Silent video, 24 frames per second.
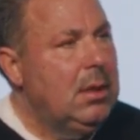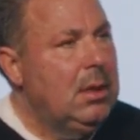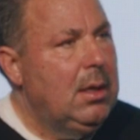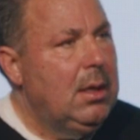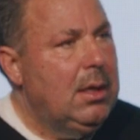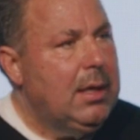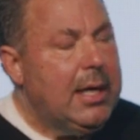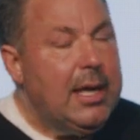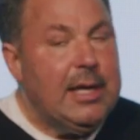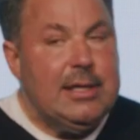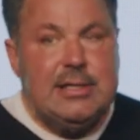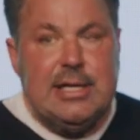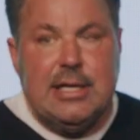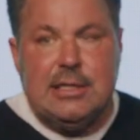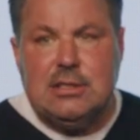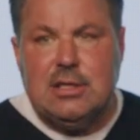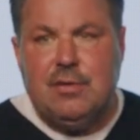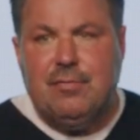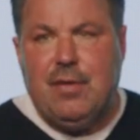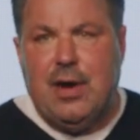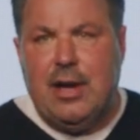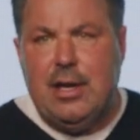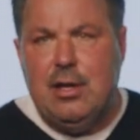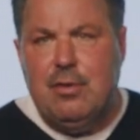Can I
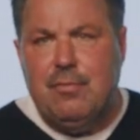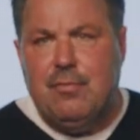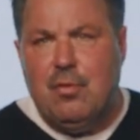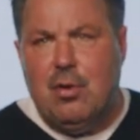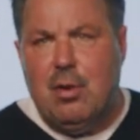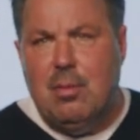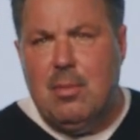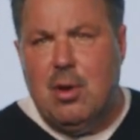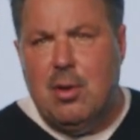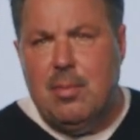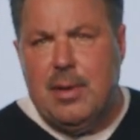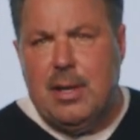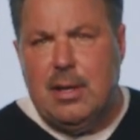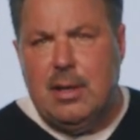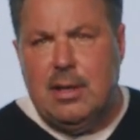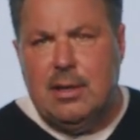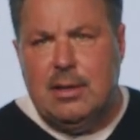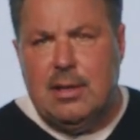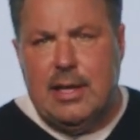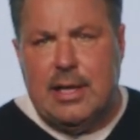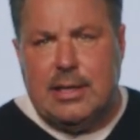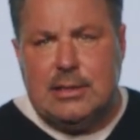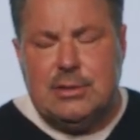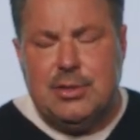testify to you for a moment in
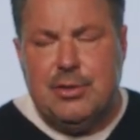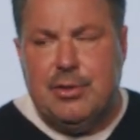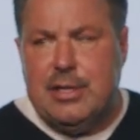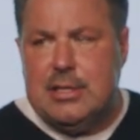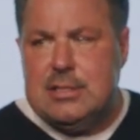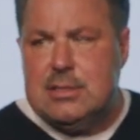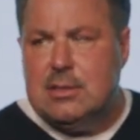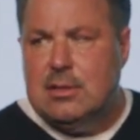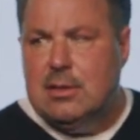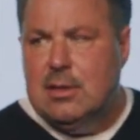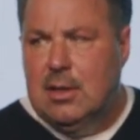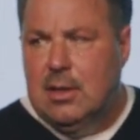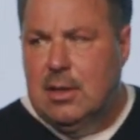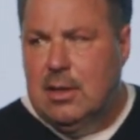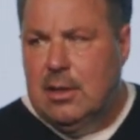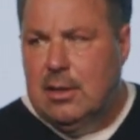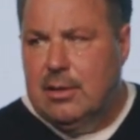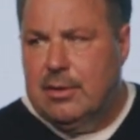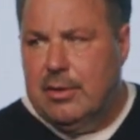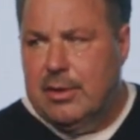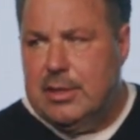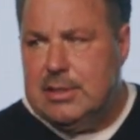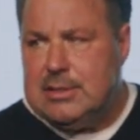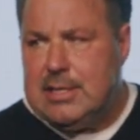the next 30,
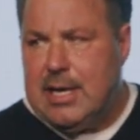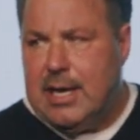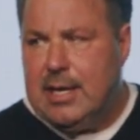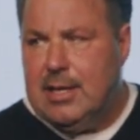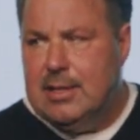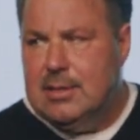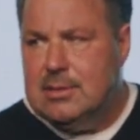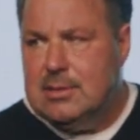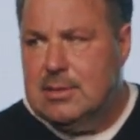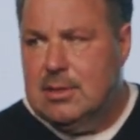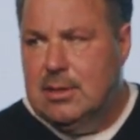30 seconds?